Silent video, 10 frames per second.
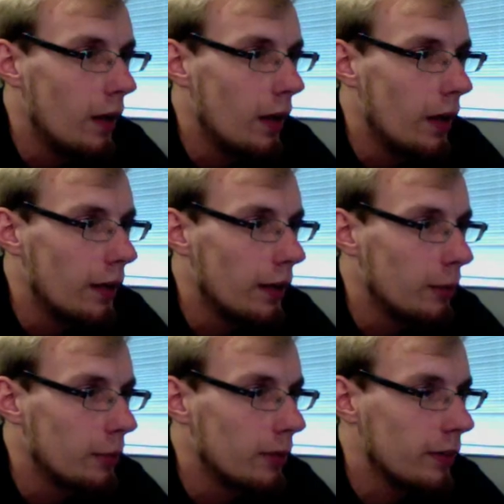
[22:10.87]
And now I'm
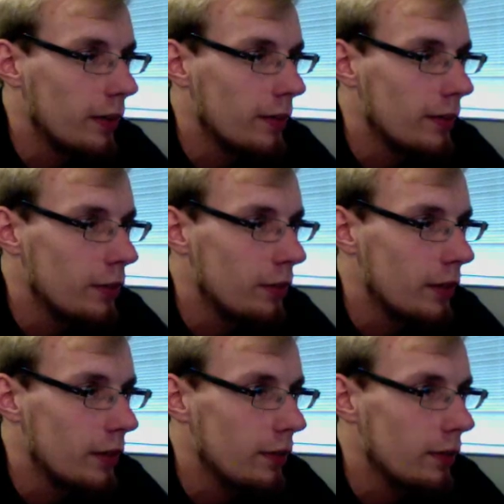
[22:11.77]
going to take these
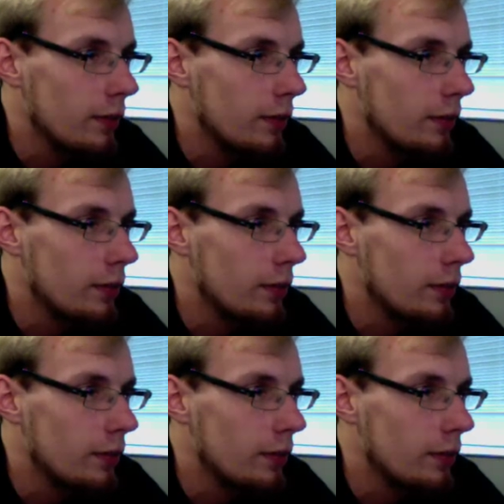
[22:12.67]
faces.